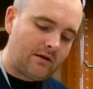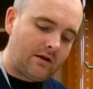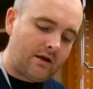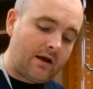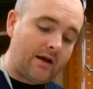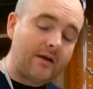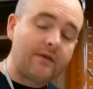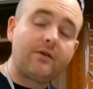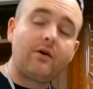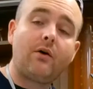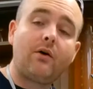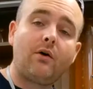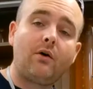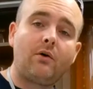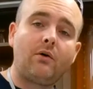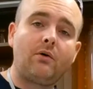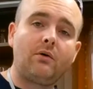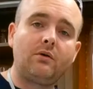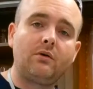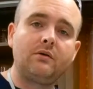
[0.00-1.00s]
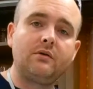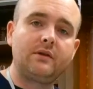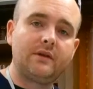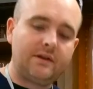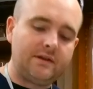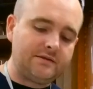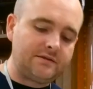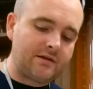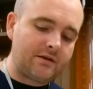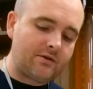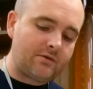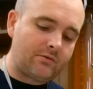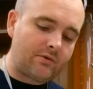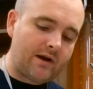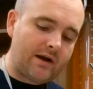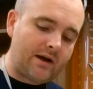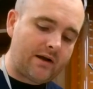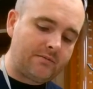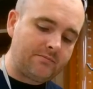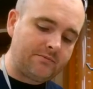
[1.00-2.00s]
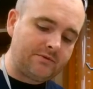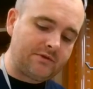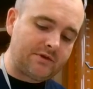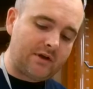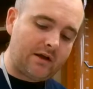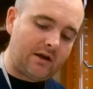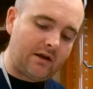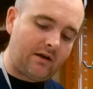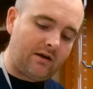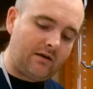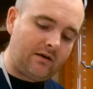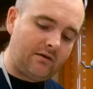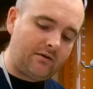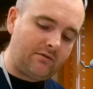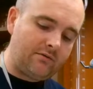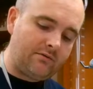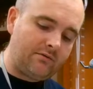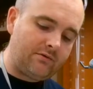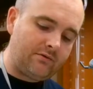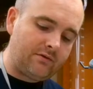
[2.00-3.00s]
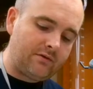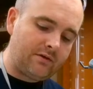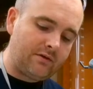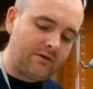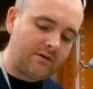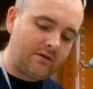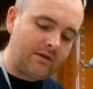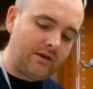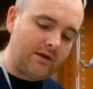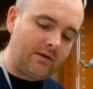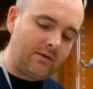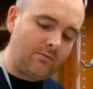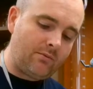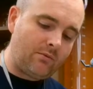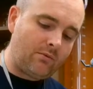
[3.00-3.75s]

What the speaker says: the whole is the grams of the